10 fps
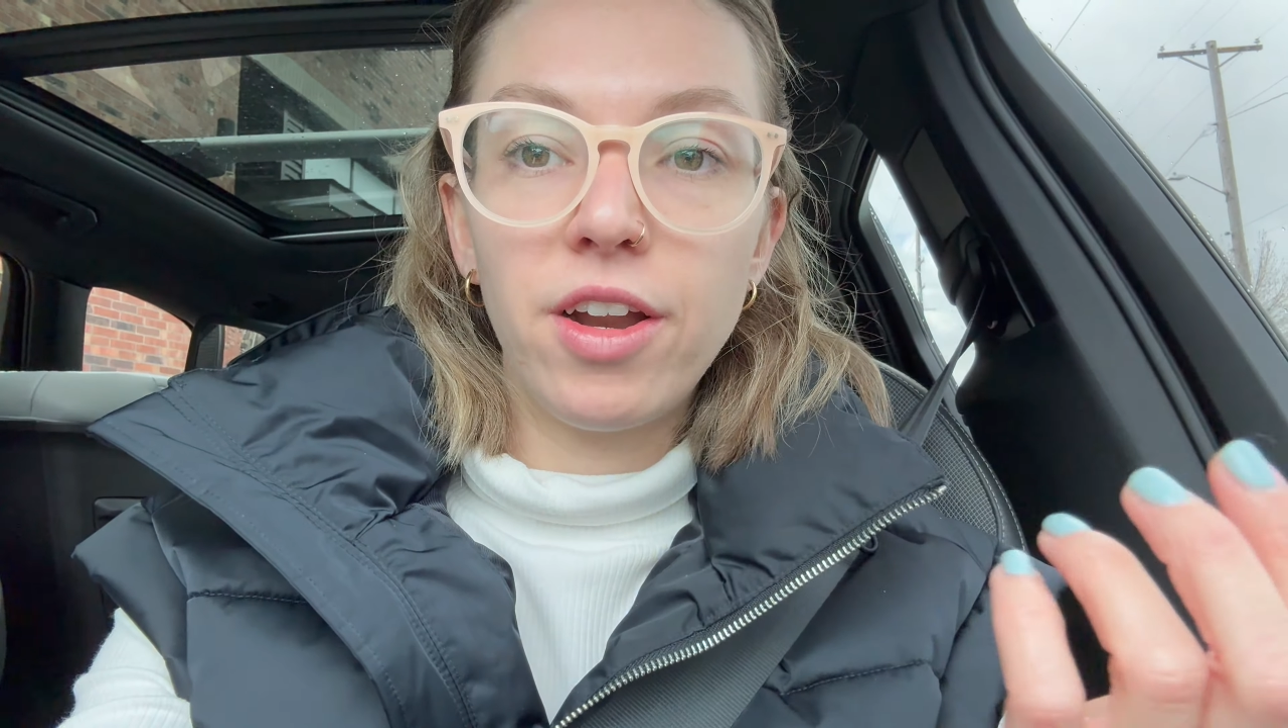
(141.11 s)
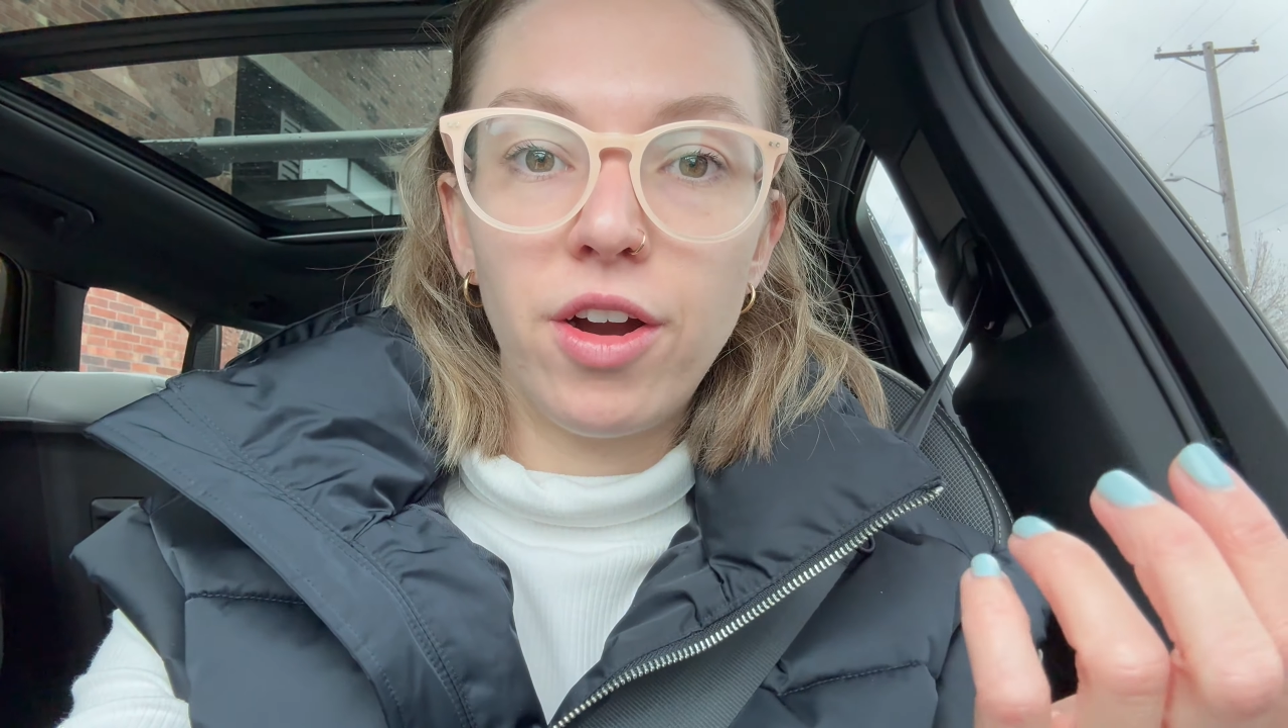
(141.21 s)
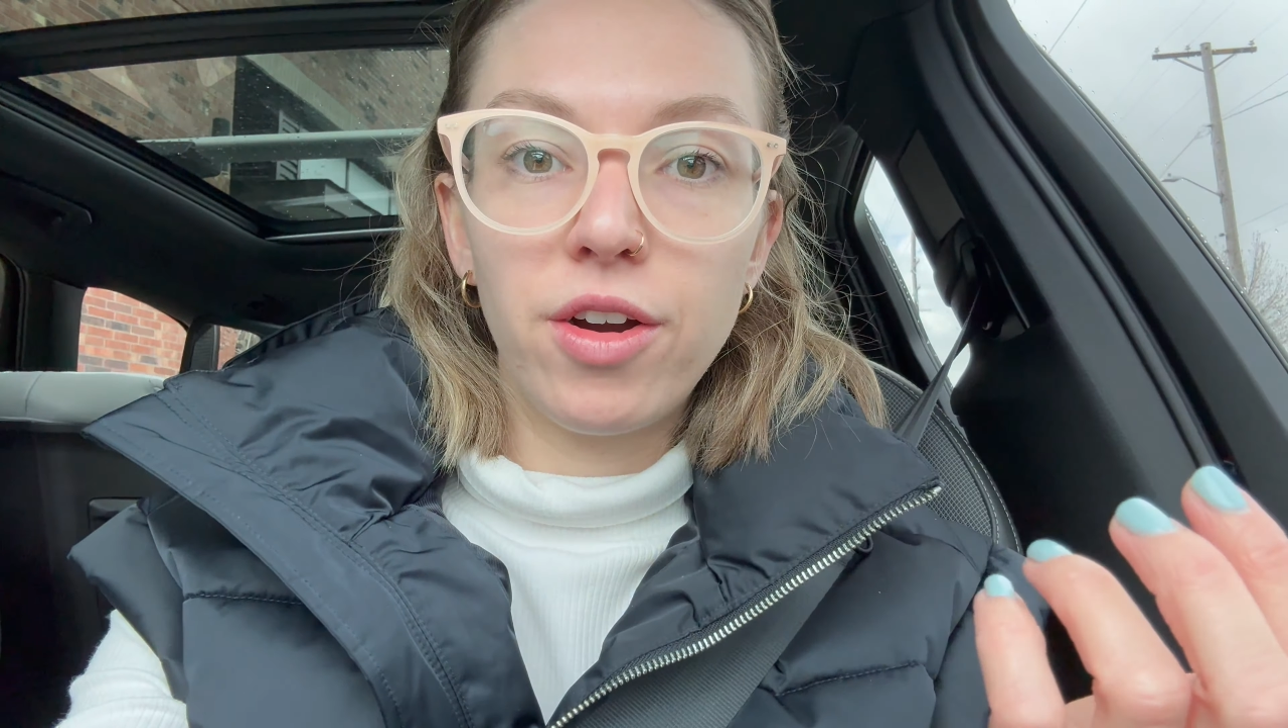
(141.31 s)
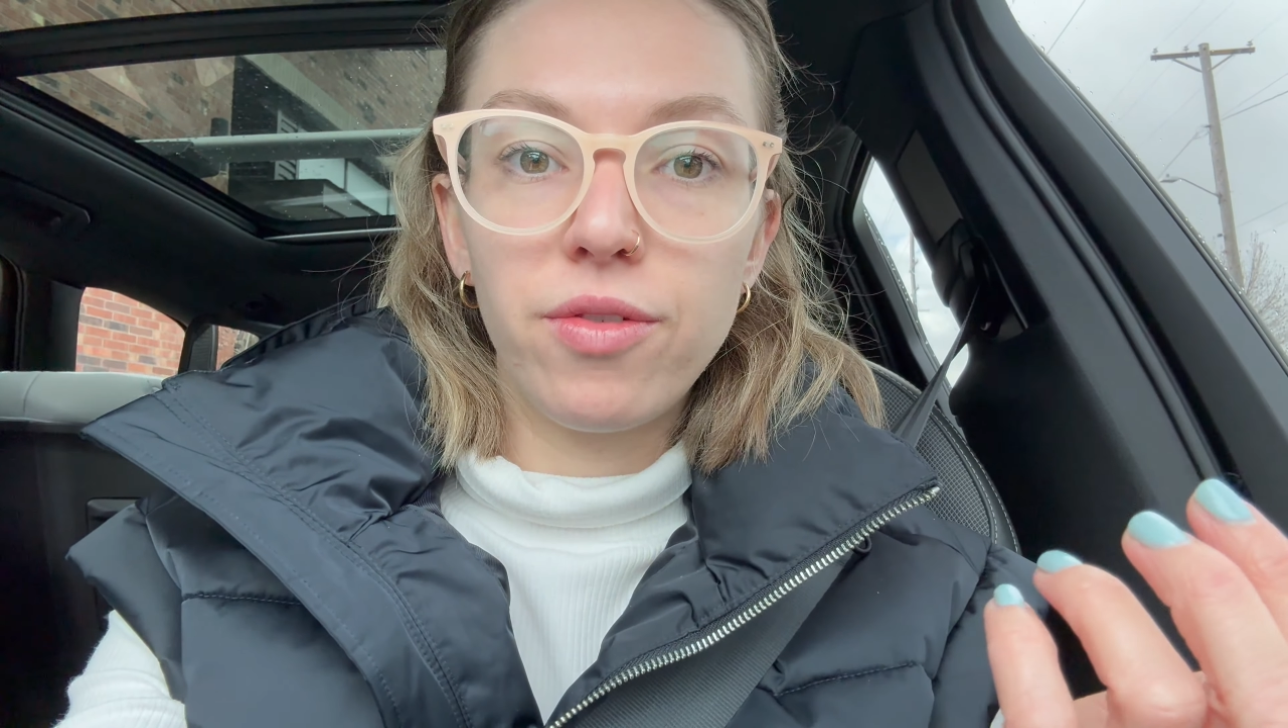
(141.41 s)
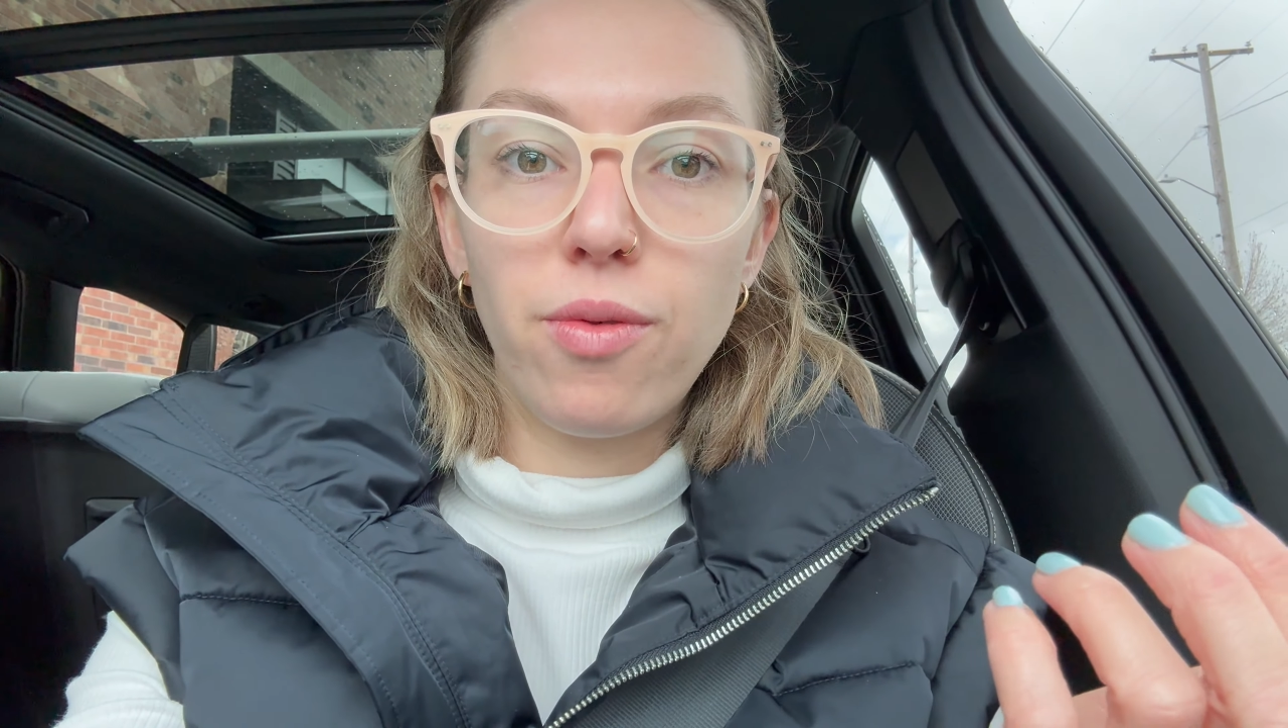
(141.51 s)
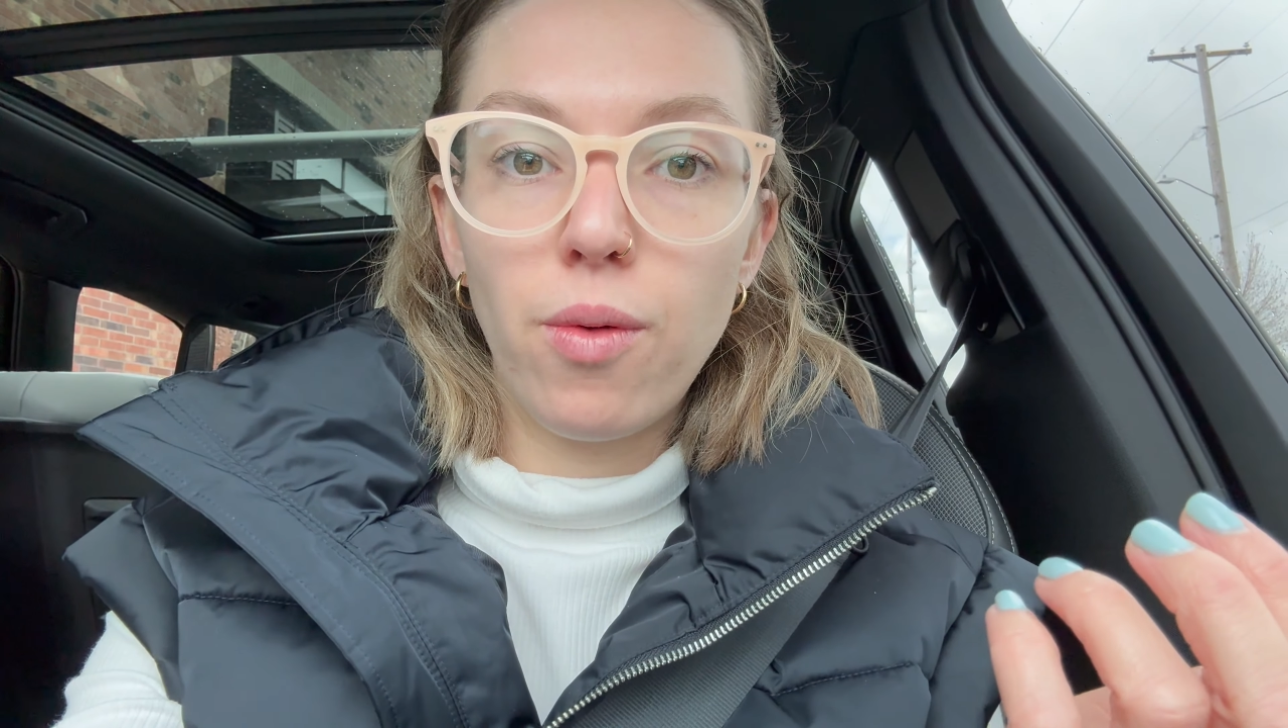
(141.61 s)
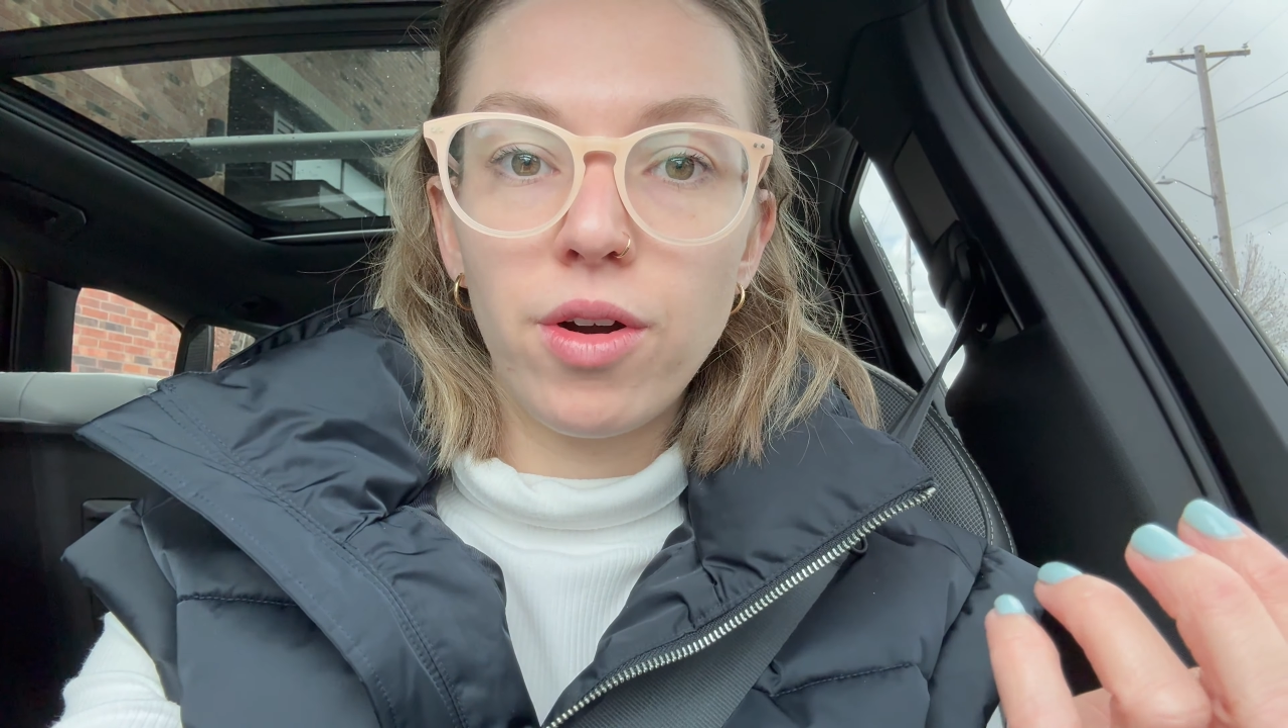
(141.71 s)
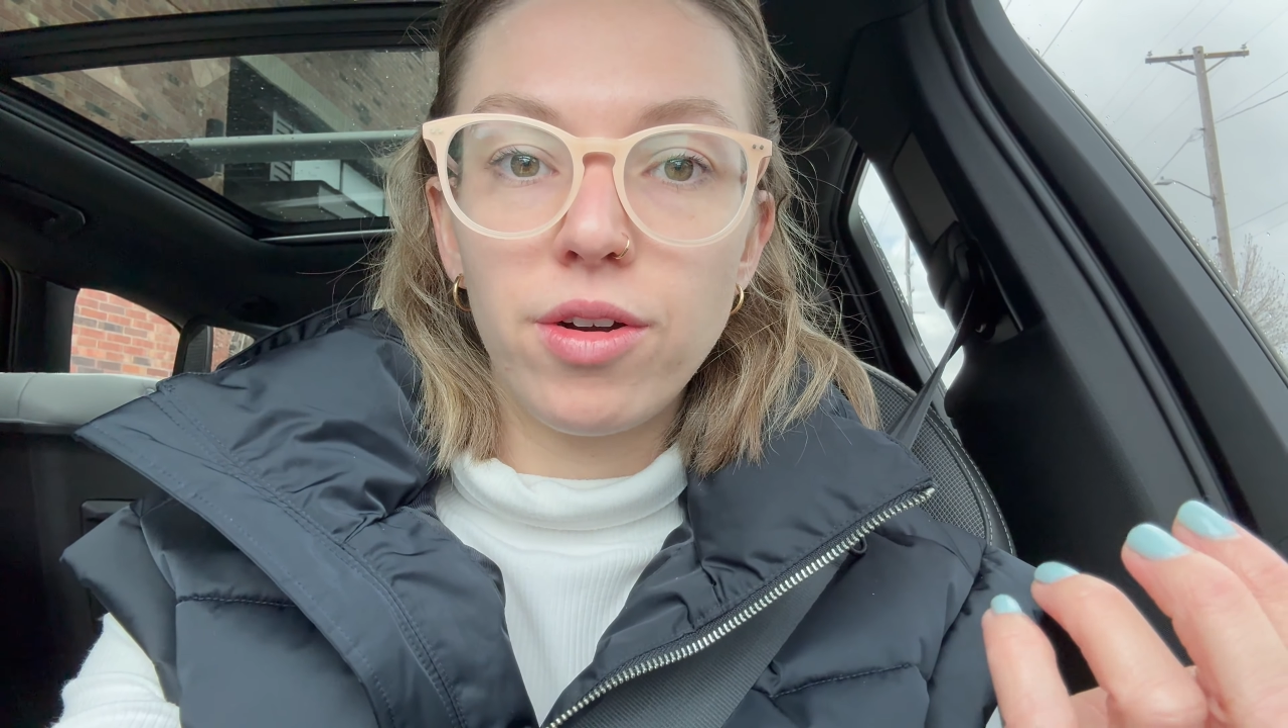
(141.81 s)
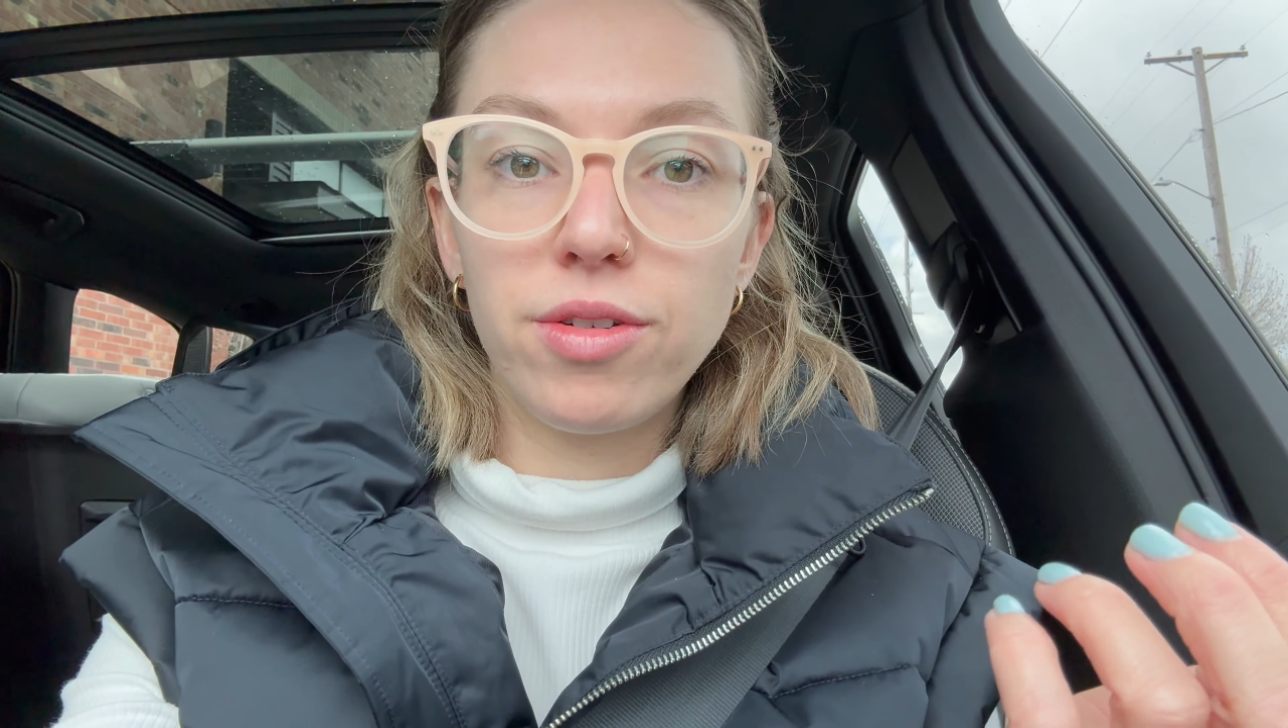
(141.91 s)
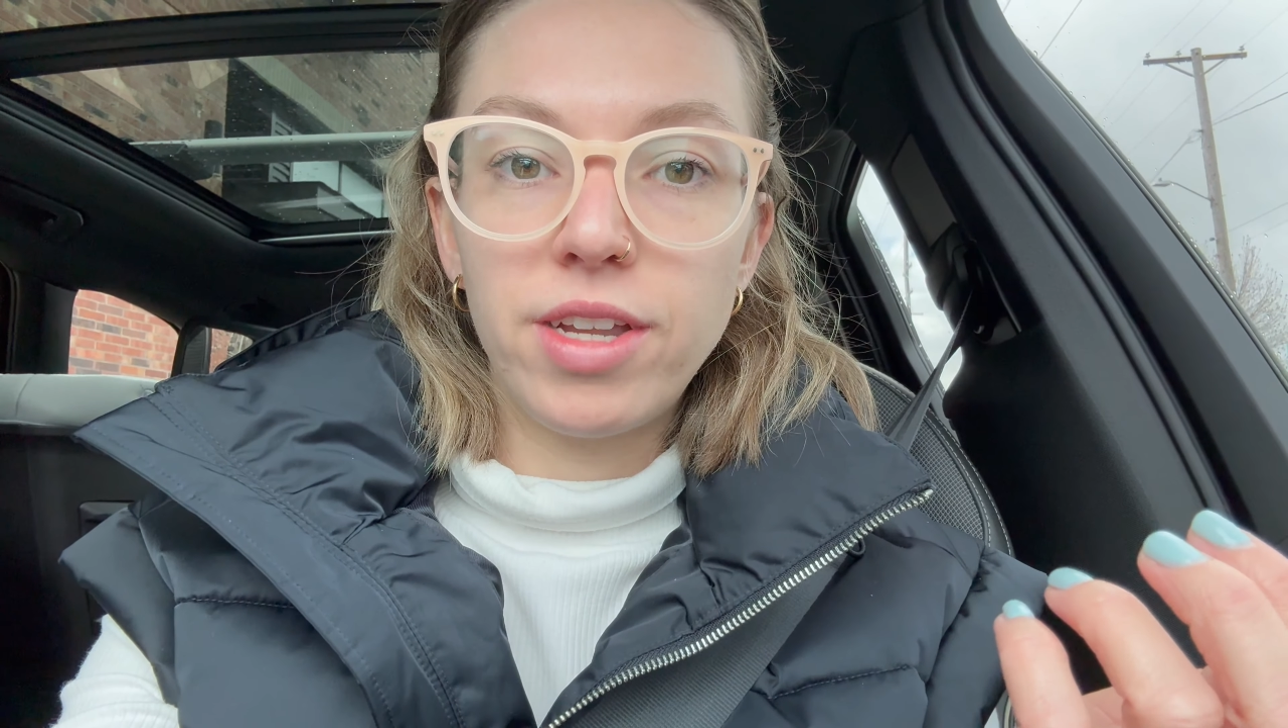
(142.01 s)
her for